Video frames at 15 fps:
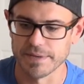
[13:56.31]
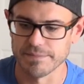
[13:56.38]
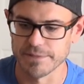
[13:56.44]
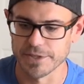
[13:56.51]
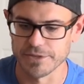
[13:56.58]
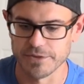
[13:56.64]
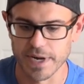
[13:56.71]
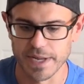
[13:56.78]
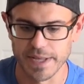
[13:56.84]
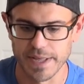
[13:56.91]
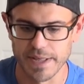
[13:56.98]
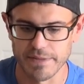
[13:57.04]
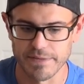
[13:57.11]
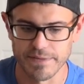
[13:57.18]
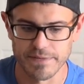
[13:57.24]
to try to
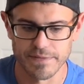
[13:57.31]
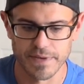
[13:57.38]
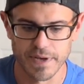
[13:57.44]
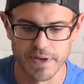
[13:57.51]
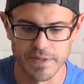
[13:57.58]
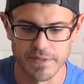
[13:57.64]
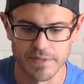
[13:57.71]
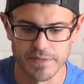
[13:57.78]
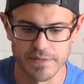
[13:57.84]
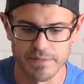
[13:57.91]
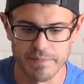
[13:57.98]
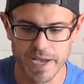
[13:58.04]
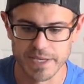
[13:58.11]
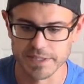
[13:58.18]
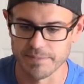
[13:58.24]
get
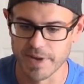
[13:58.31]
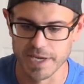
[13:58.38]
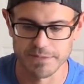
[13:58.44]
maximize